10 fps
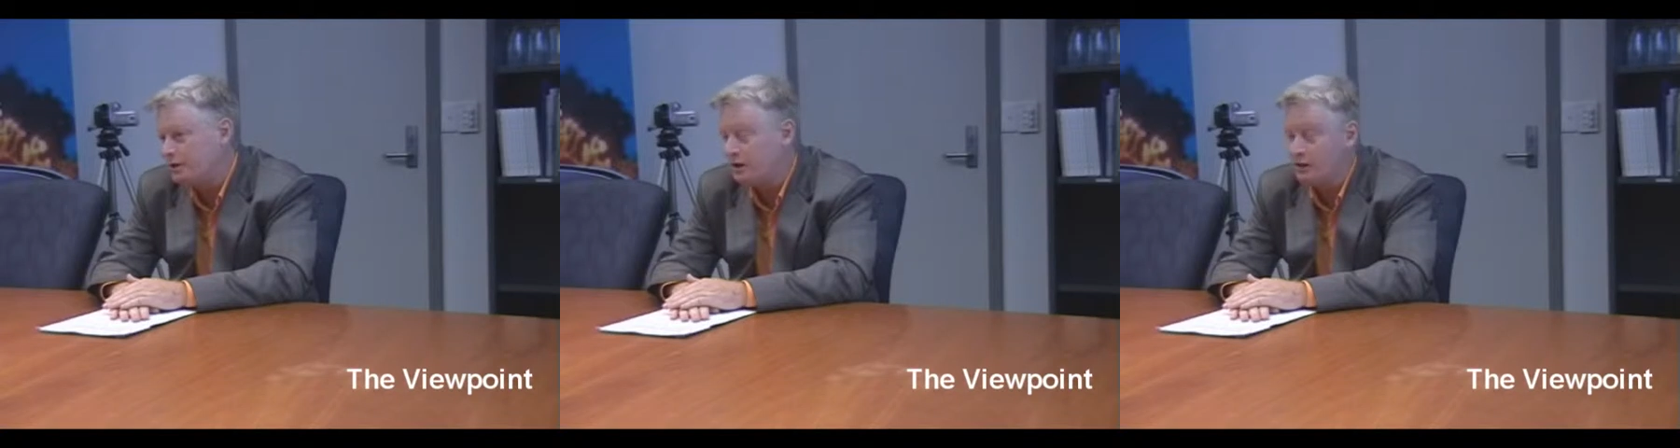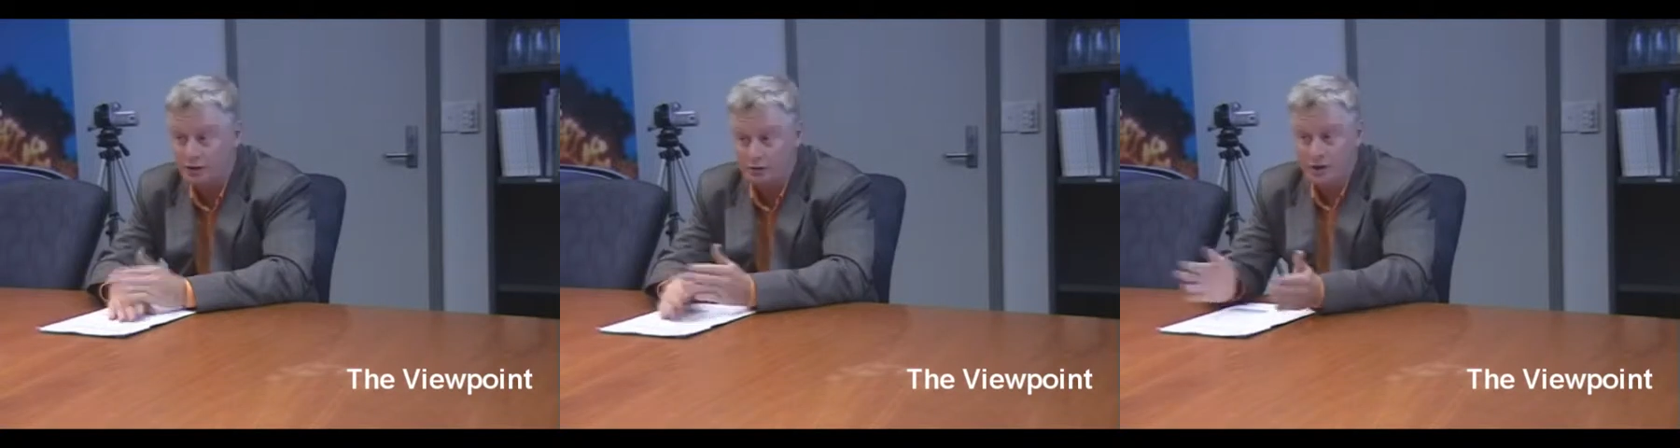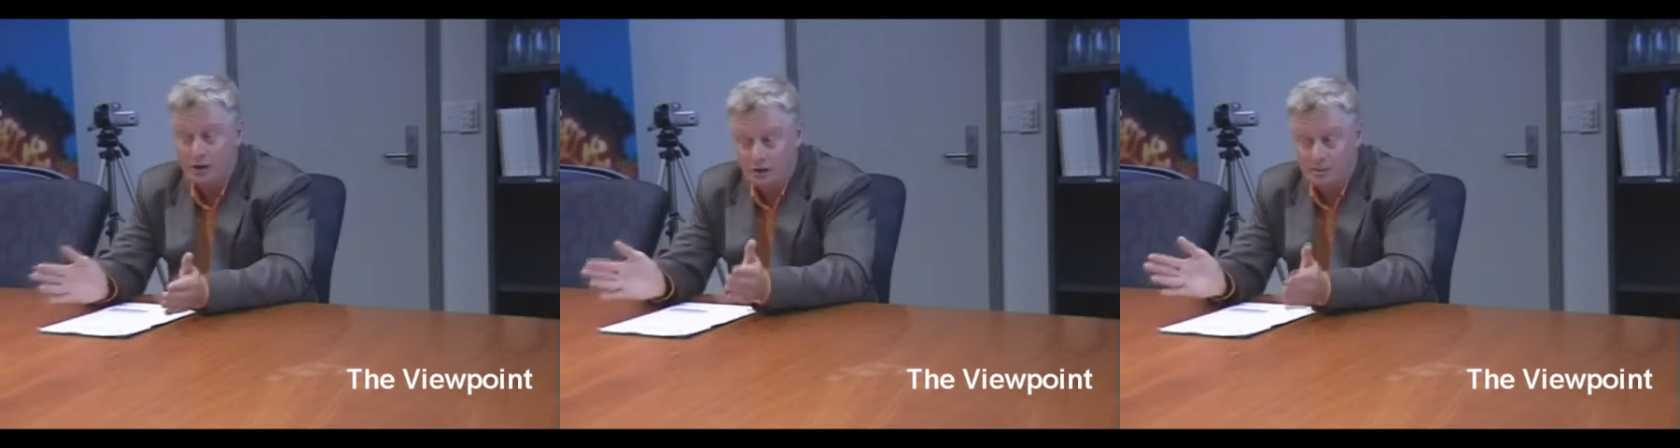so
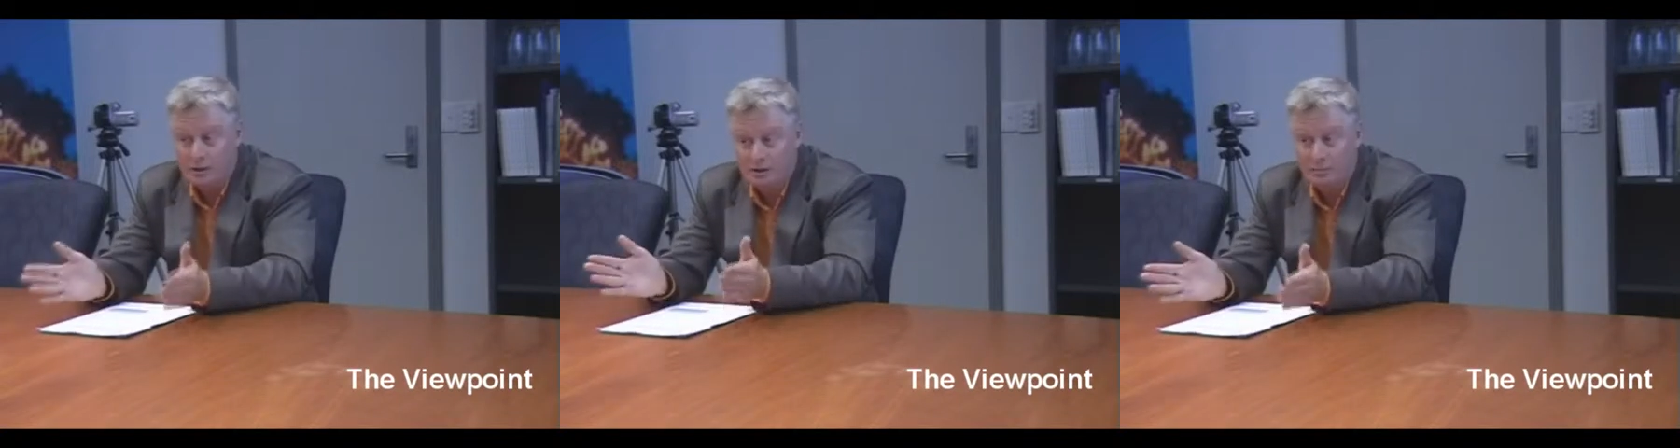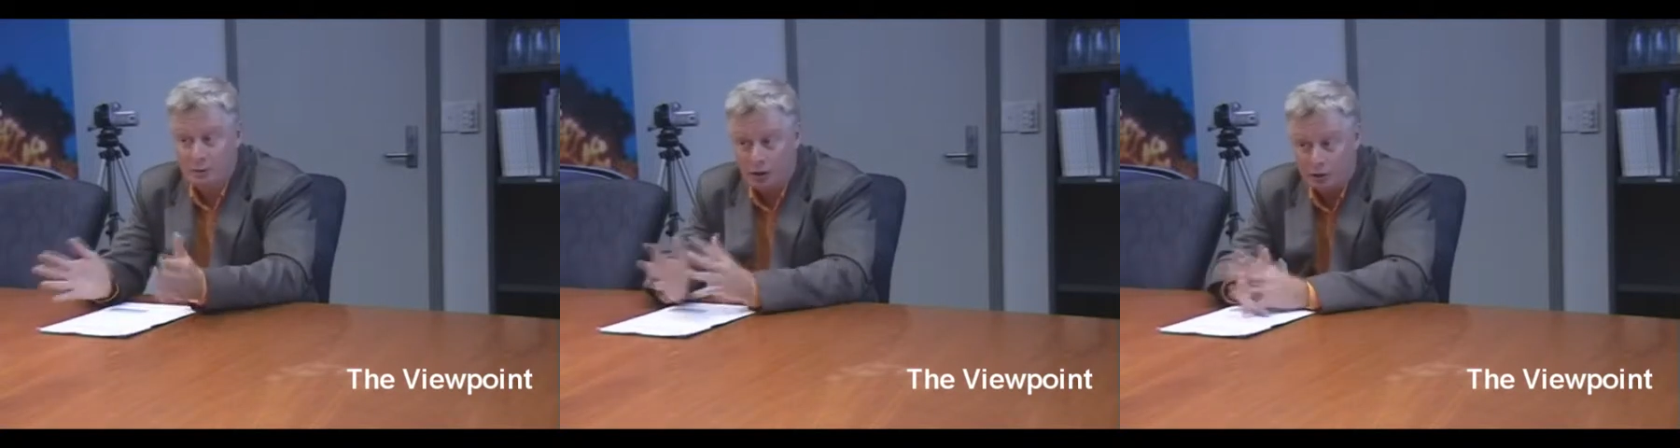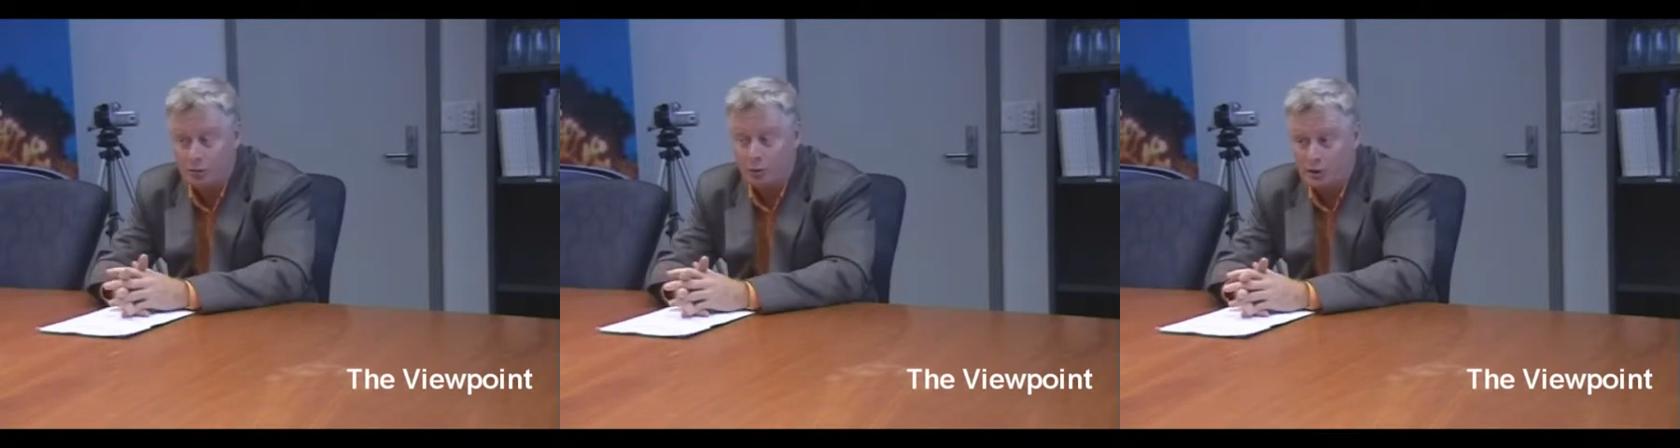there's been some
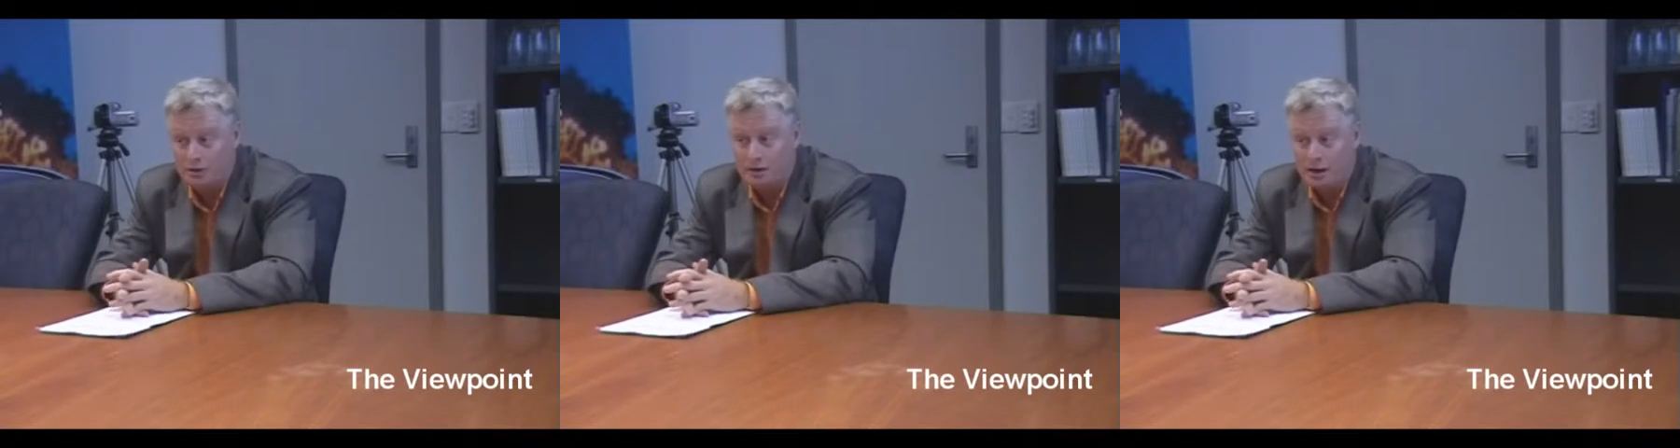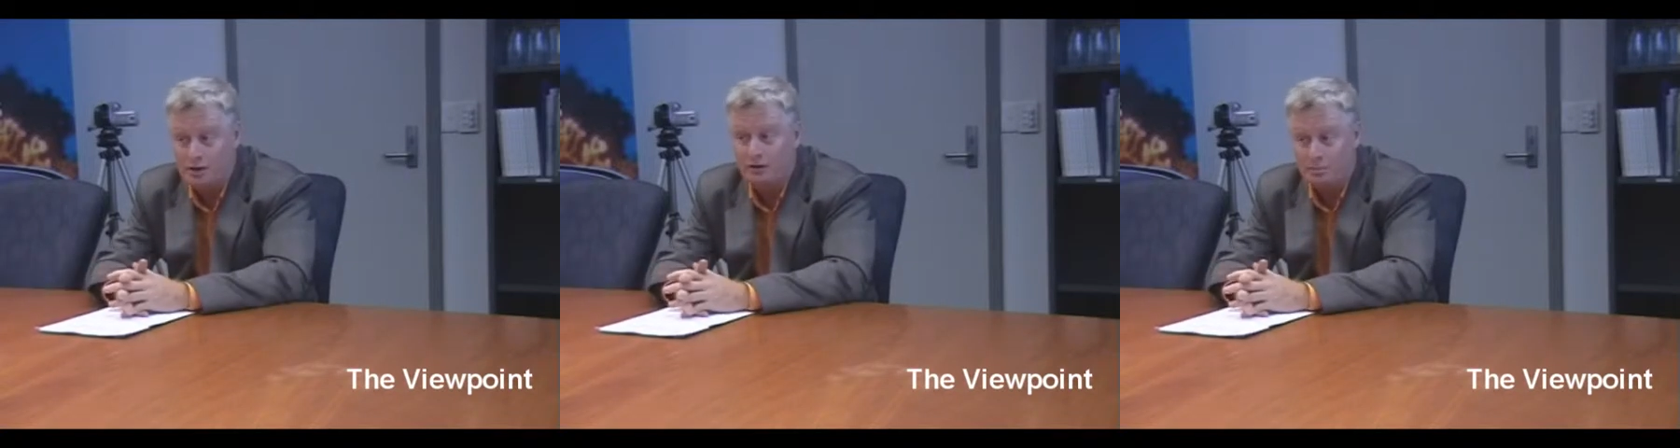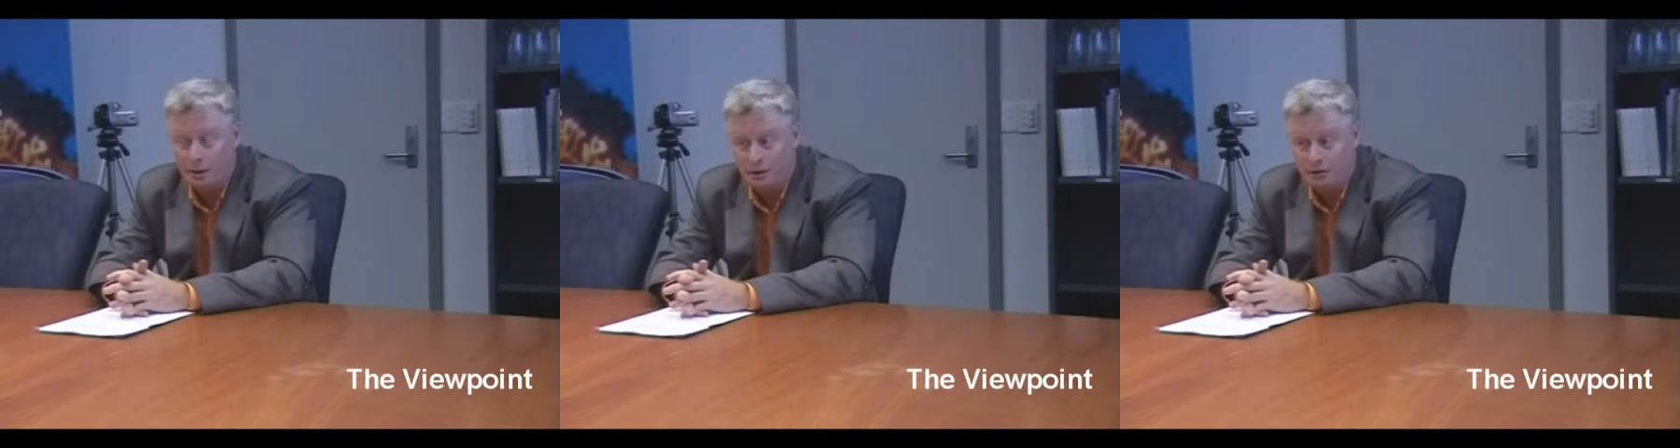question marks over
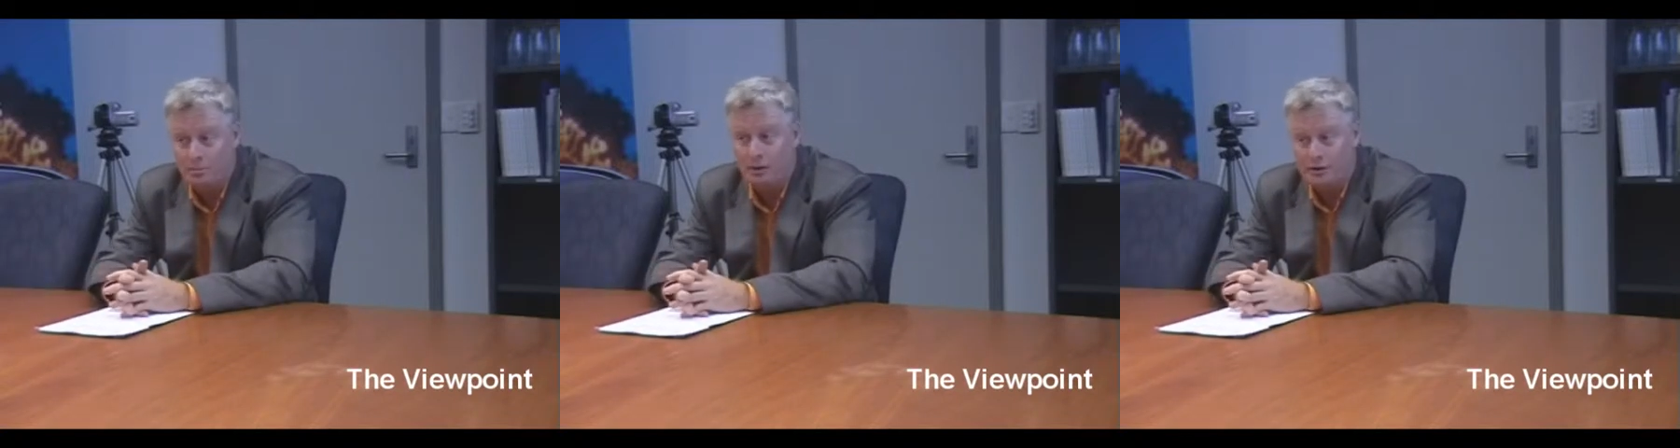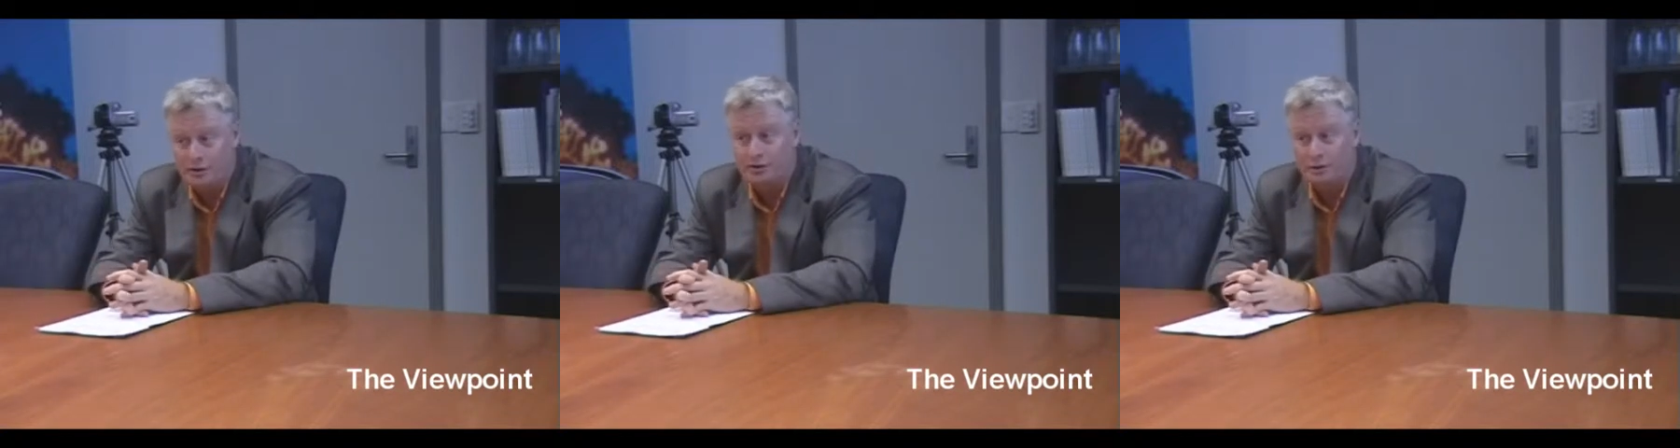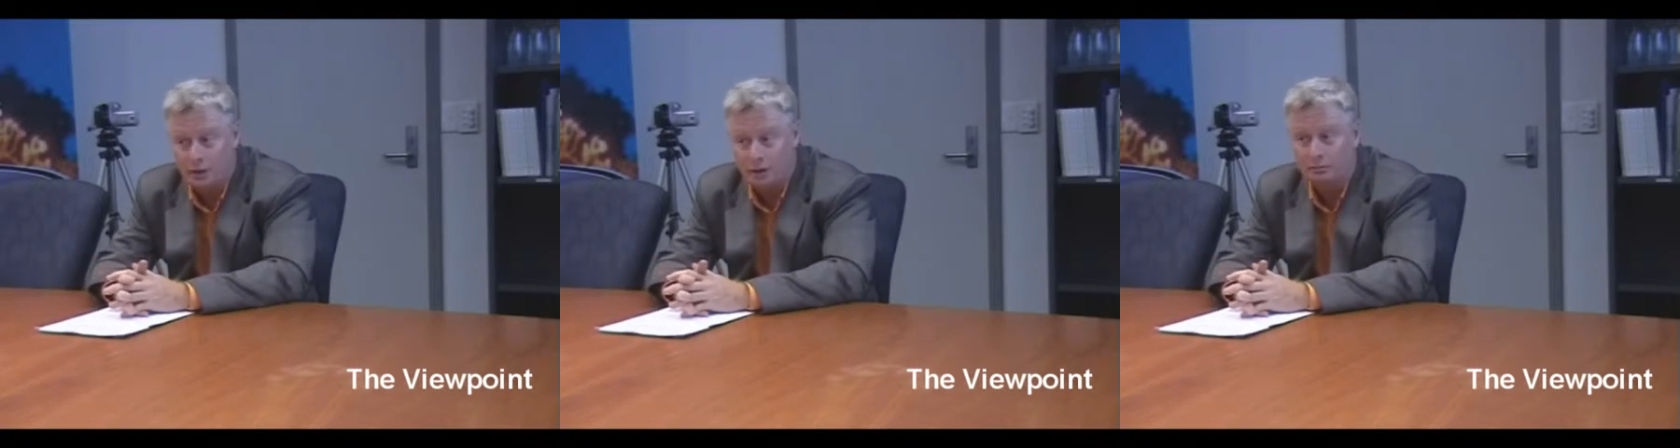the peer review process
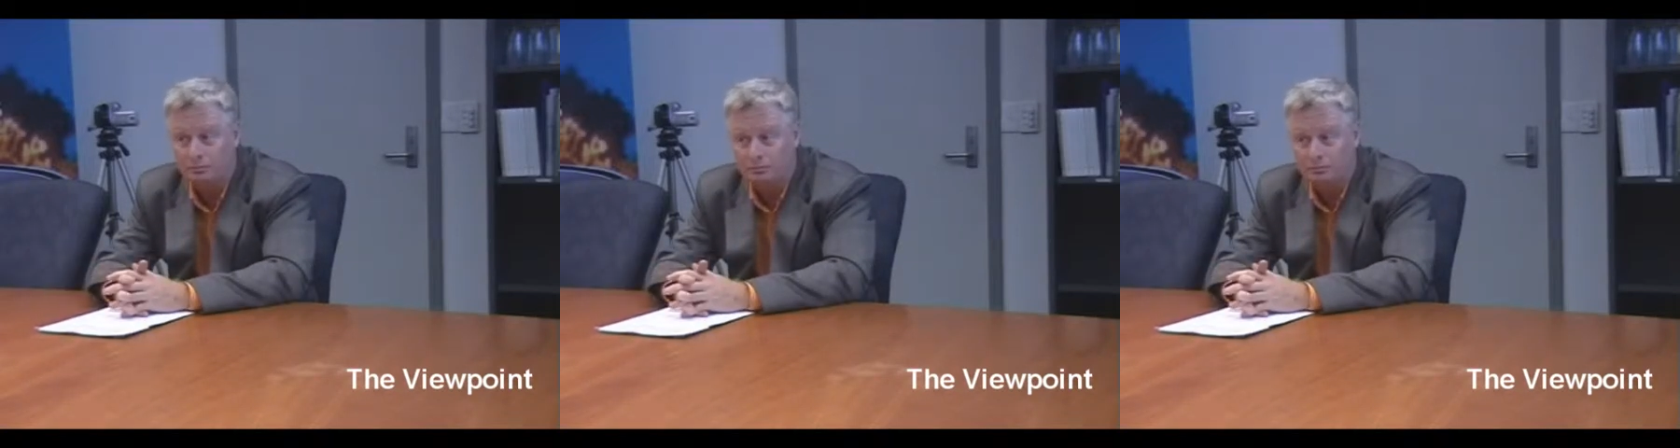as well.